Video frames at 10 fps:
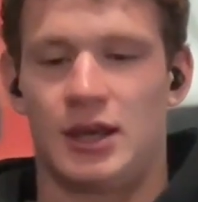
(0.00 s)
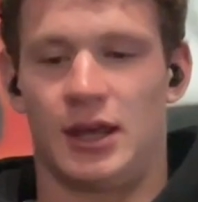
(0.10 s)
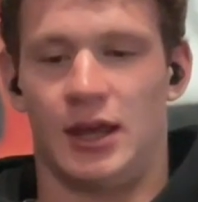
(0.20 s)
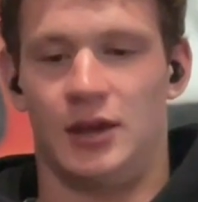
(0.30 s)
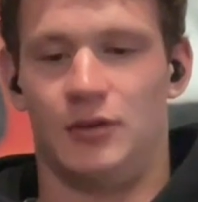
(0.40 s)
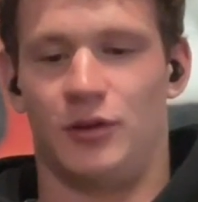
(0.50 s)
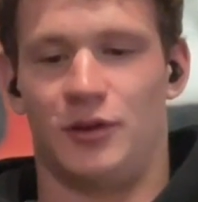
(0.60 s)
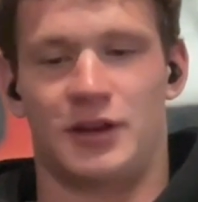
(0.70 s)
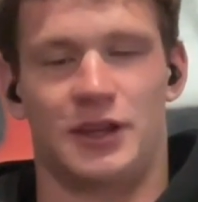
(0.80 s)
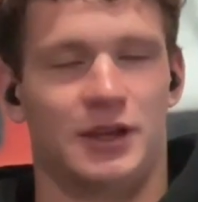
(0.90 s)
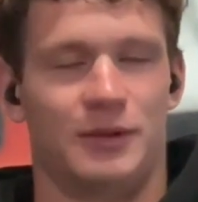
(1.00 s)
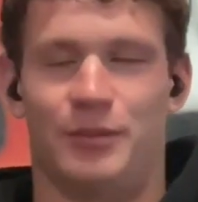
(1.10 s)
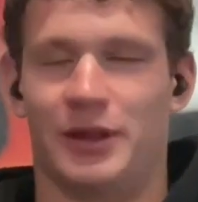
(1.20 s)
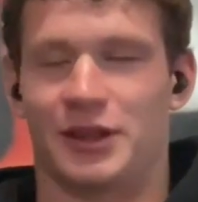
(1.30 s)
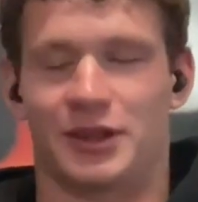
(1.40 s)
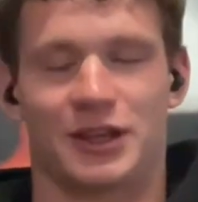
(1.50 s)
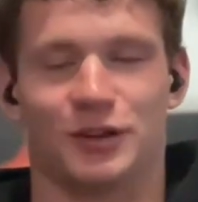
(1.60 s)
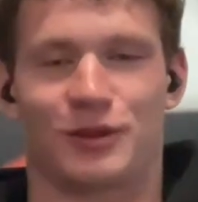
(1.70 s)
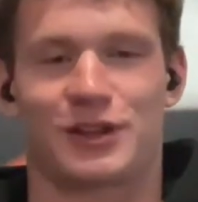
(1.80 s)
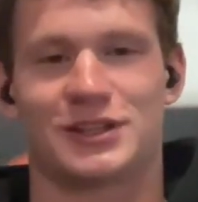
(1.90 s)
and all those other business
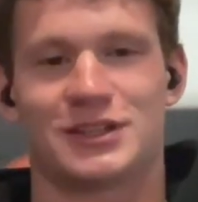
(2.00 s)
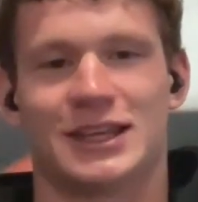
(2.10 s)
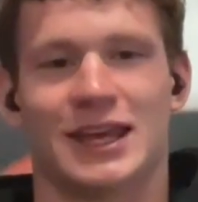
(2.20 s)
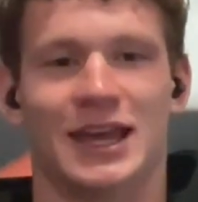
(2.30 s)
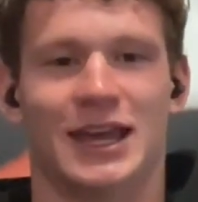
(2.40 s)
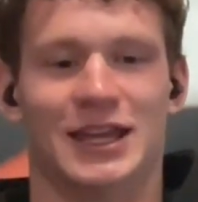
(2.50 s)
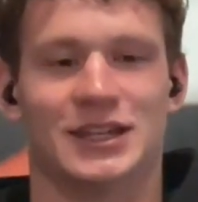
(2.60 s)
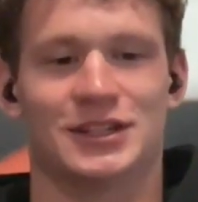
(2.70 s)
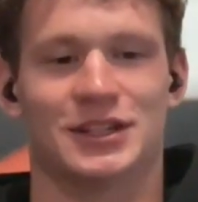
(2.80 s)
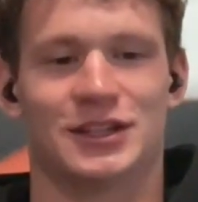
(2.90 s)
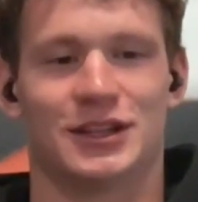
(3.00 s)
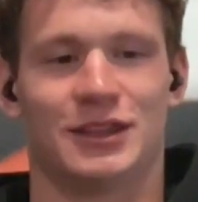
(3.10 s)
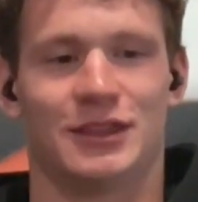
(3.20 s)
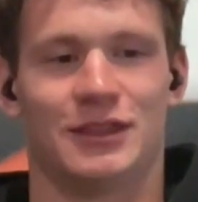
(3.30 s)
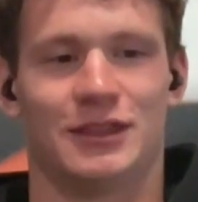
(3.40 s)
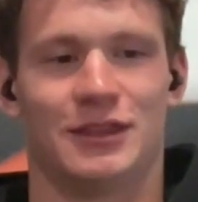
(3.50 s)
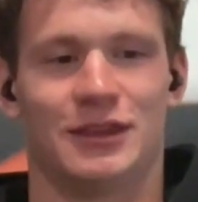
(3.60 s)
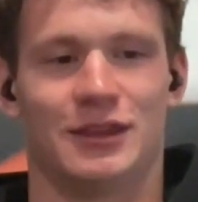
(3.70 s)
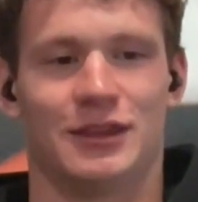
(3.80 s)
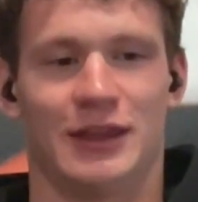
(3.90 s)
skills. And
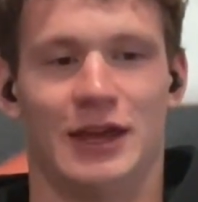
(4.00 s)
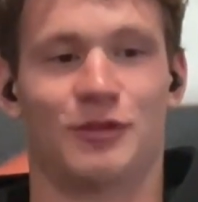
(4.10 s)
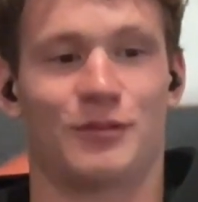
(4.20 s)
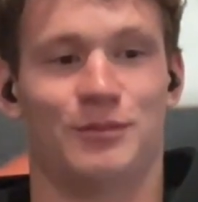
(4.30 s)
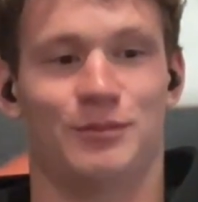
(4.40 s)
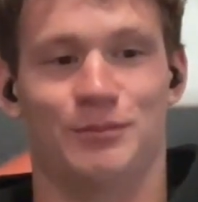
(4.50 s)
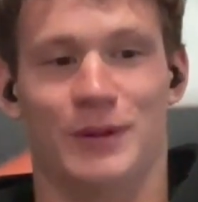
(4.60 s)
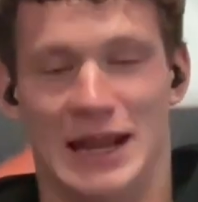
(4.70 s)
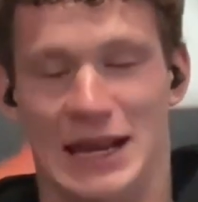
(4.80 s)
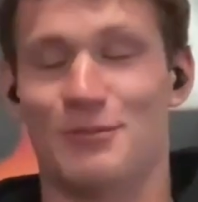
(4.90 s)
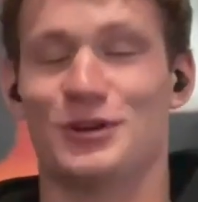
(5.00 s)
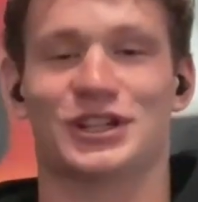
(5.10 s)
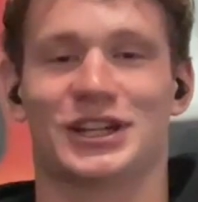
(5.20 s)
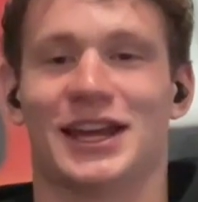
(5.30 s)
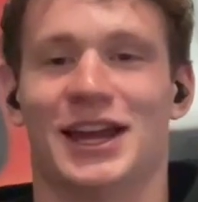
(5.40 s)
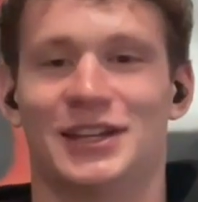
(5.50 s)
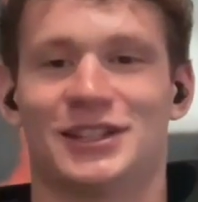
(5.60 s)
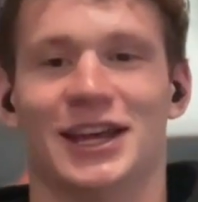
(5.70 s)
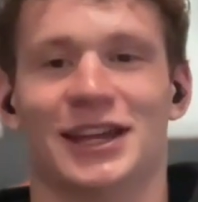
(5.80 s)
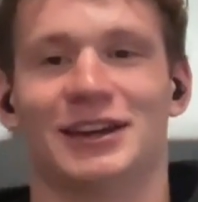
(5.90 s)
that was hemorrhaging cash.
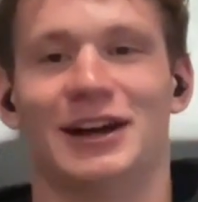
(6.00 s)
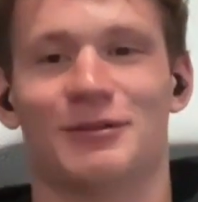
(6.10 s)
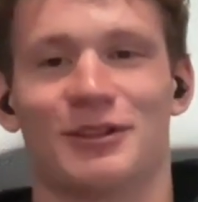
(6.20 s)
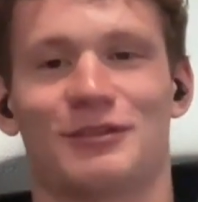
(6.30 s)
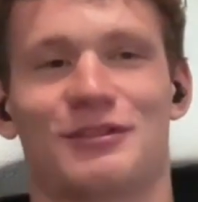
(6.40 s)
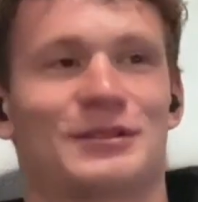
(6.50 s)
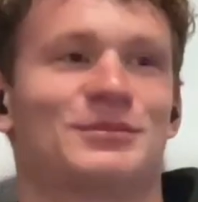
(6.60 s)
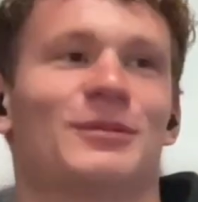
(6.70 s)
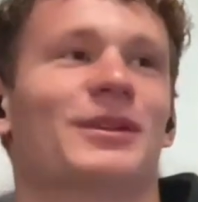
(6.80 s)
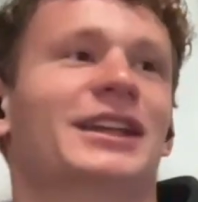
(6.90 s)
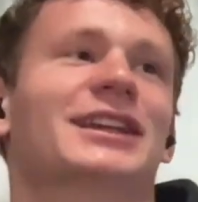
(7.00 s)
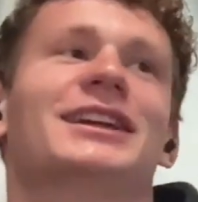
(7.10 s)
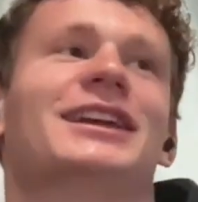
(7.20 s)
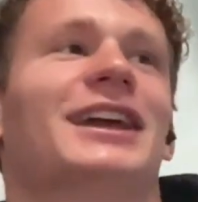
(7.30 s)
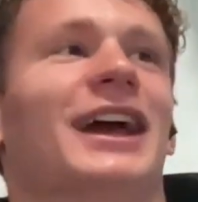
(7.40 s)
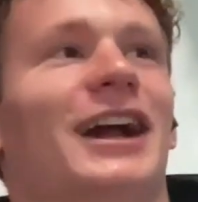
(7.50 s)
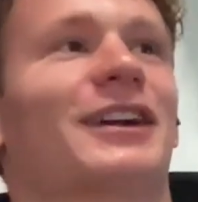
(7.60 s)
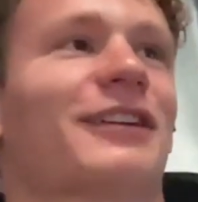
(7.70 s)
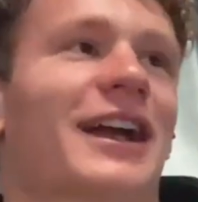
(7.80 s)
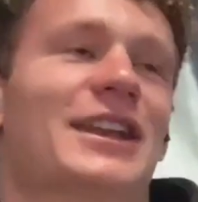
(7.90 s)
Hey, I was losing probably
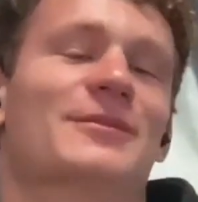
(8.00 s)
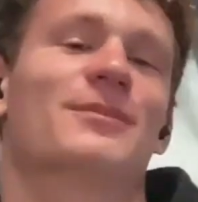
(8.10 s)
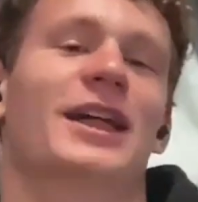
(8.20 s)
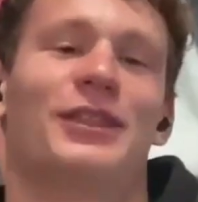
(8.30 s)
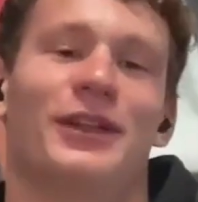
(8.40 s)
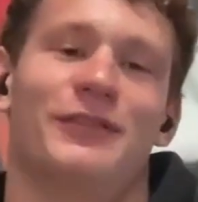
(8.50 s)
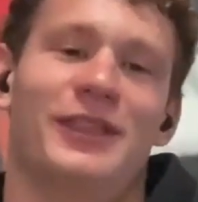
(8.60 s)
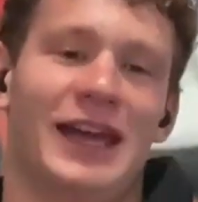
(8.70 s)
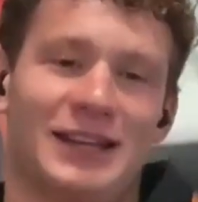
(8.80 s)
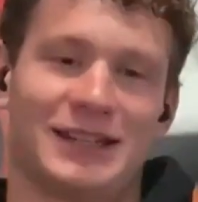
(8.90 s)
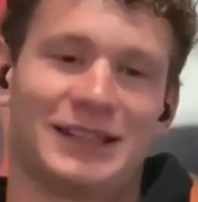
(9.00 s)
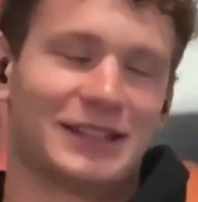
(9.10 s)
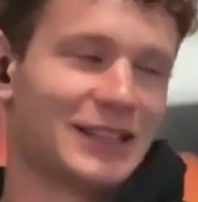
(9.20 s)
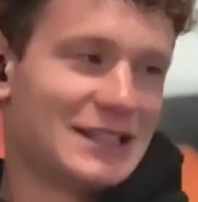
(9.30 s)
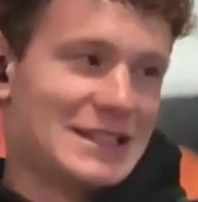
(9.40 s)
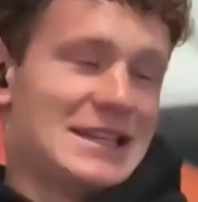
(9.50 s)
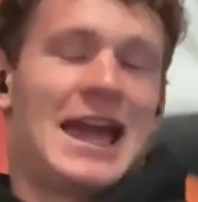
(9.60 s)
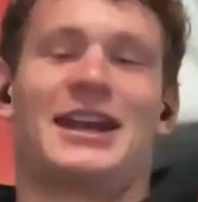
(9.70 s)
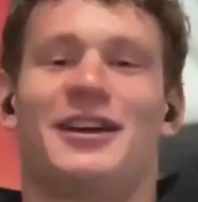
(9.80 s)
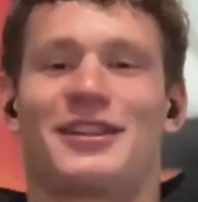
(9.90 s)
$1,000 a month off that.
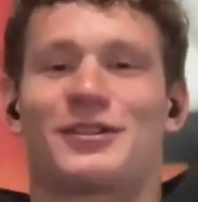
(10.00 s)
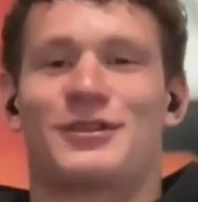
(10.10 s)
Had a nice little